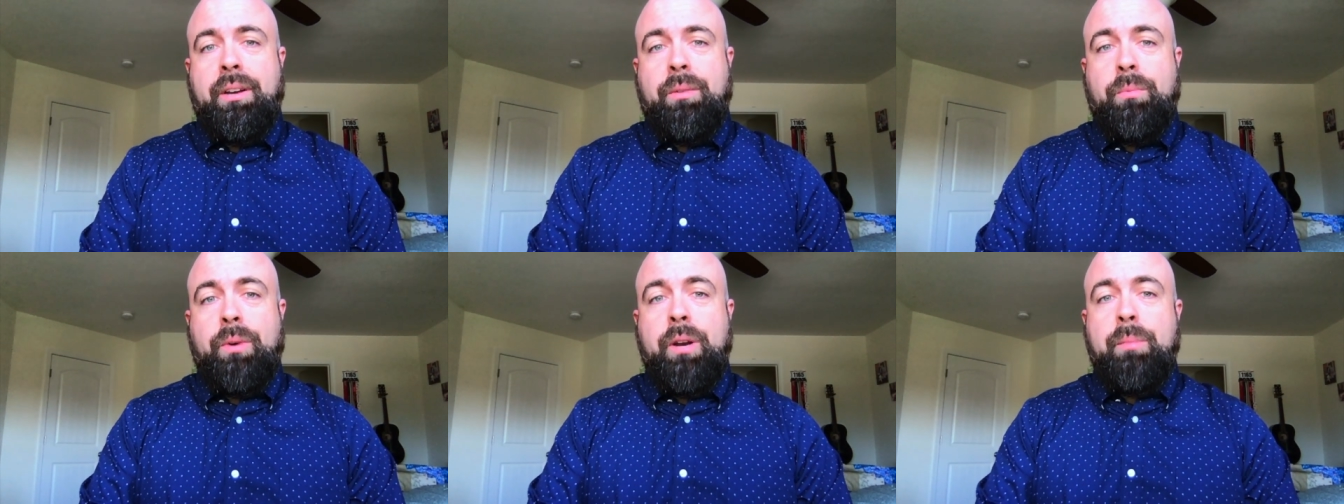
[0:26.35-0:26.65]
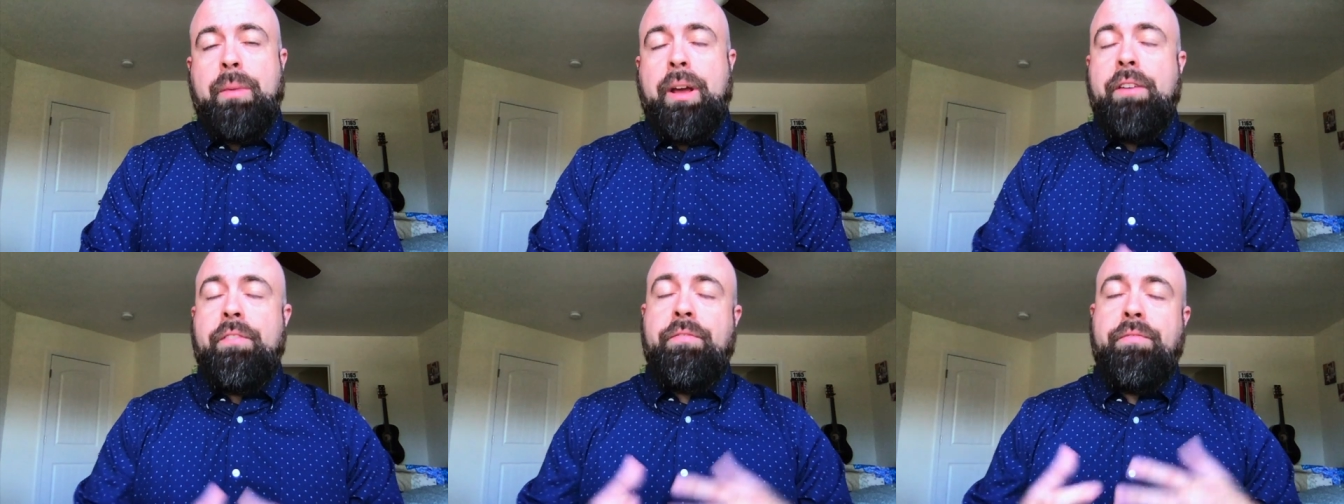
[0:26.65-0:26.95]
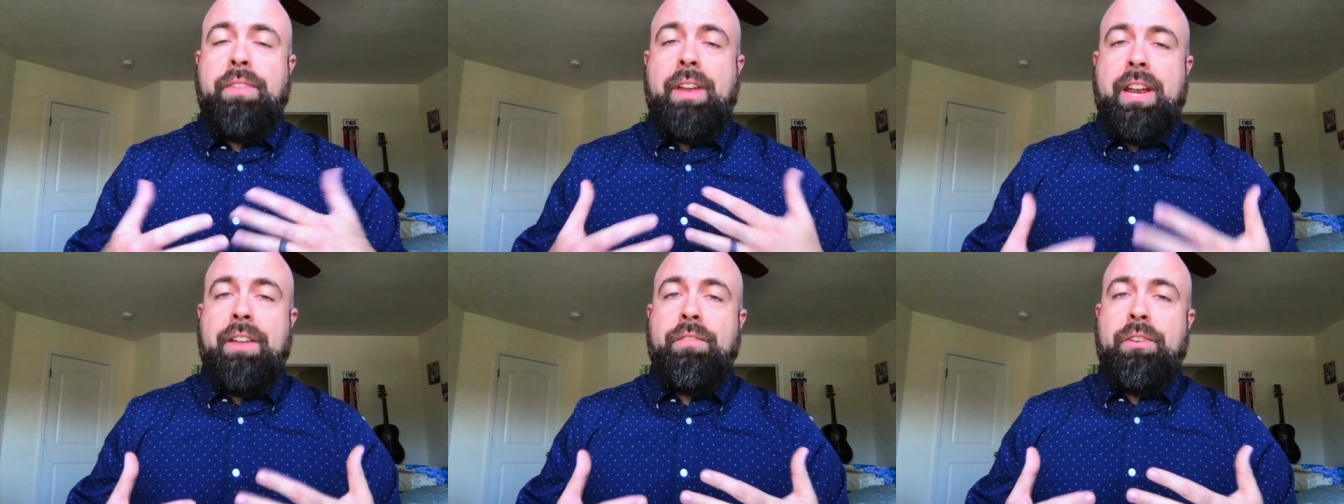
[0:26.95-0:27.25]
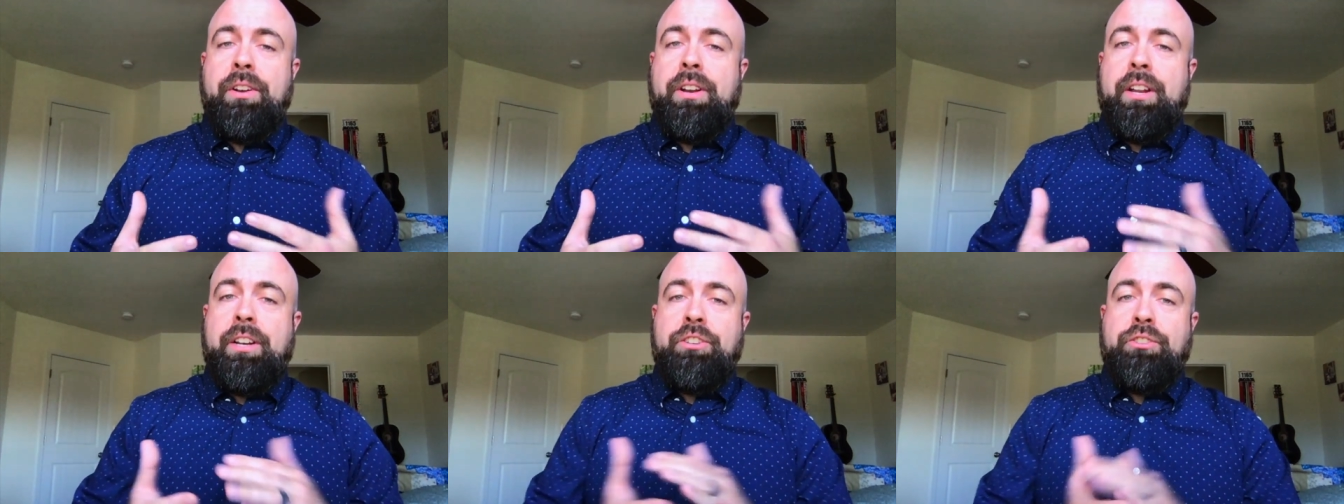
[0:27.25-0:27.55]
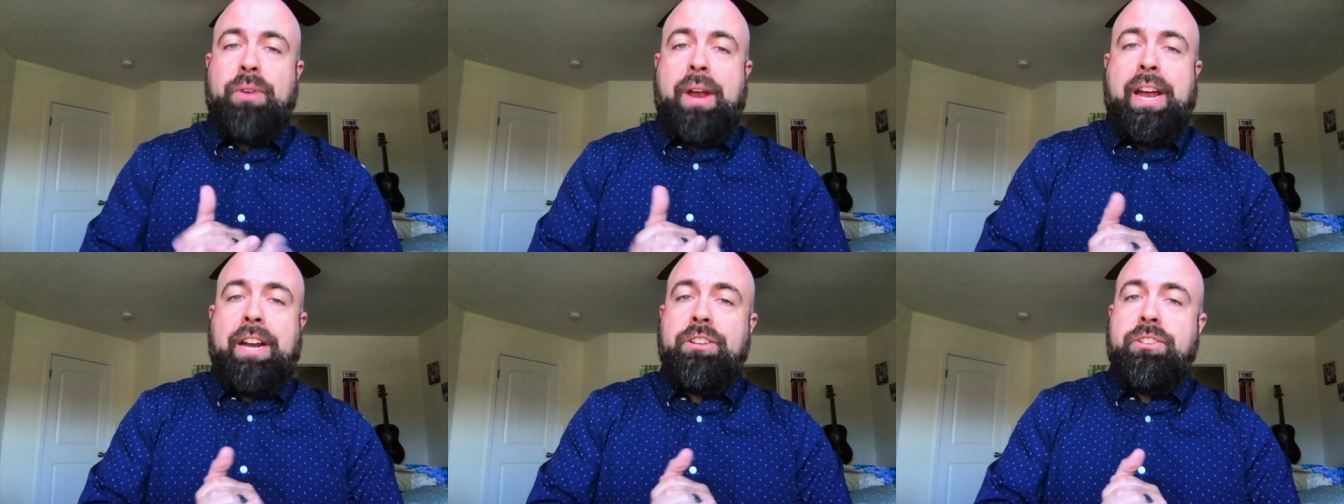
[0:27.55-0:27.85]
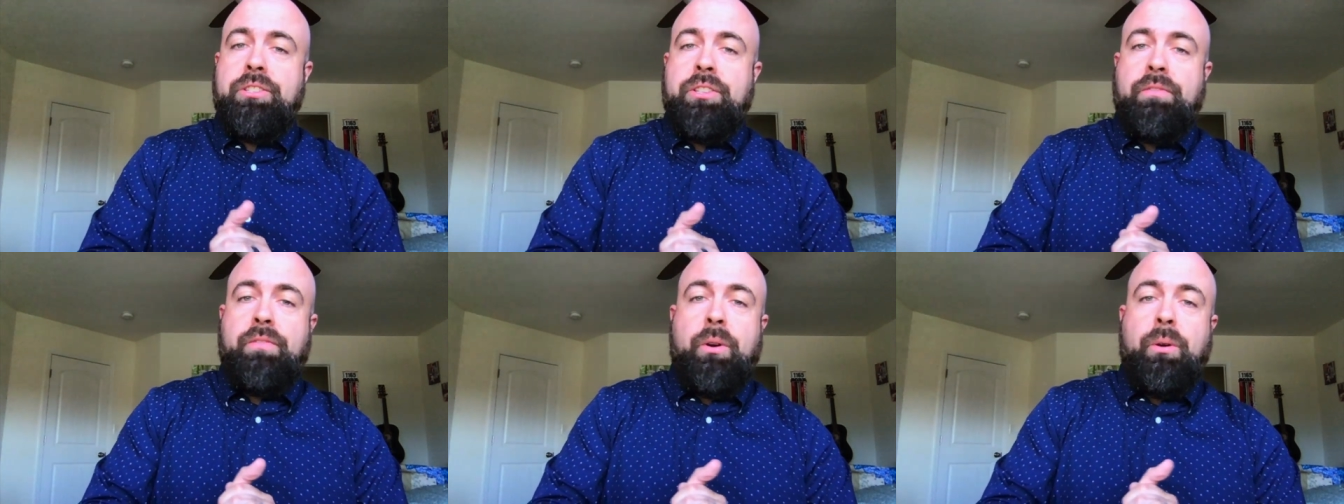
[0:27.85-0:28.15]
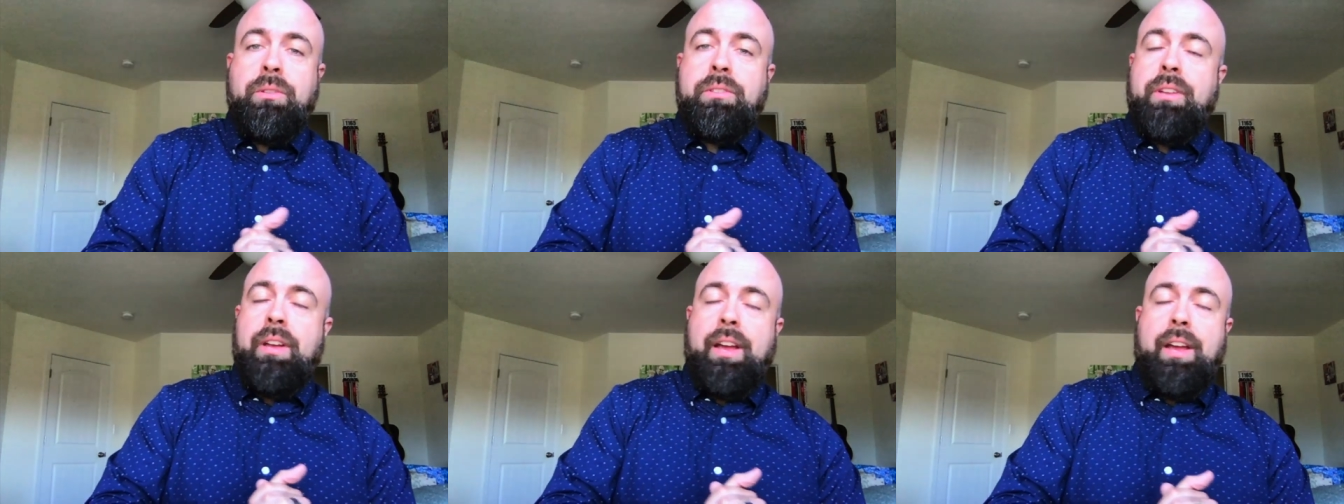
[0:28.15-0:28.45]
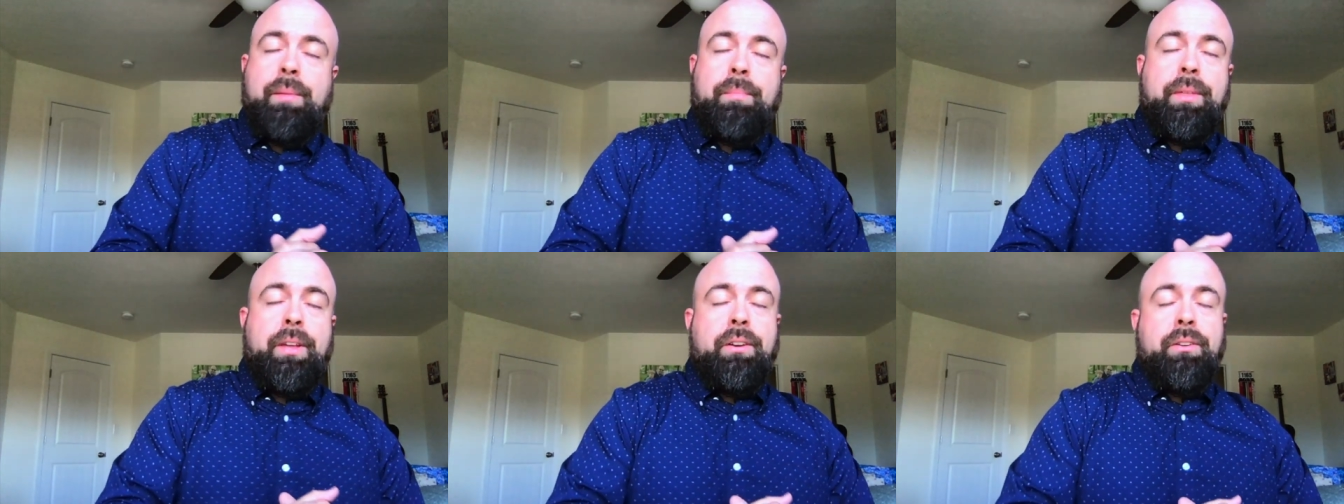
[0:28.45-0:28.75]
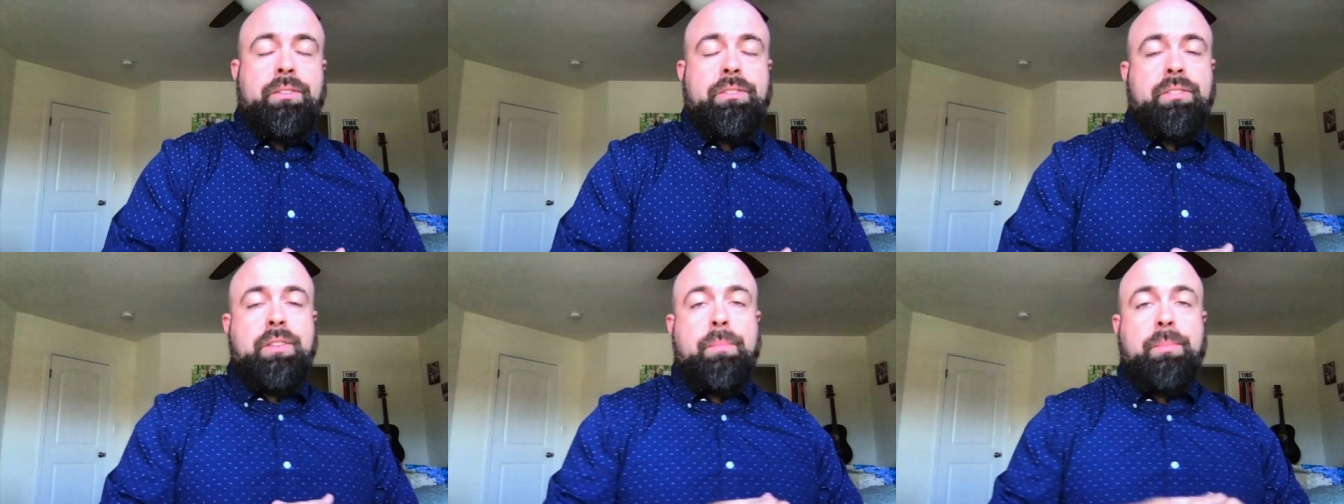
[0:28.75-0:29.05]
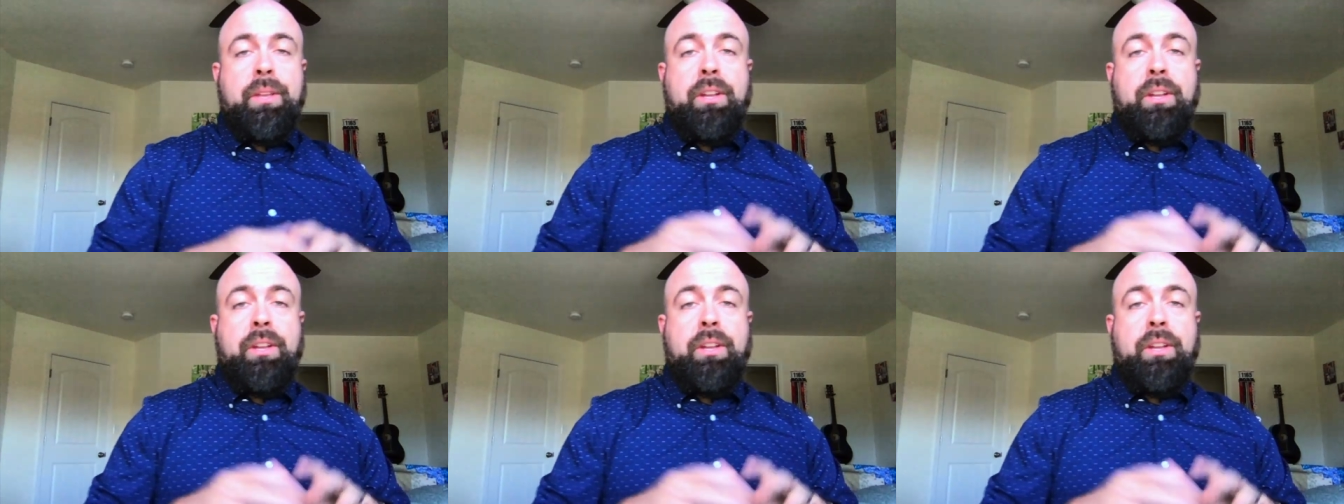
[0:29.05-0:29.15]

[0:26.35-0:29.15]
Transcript: one of my favorite attractions of all time there is something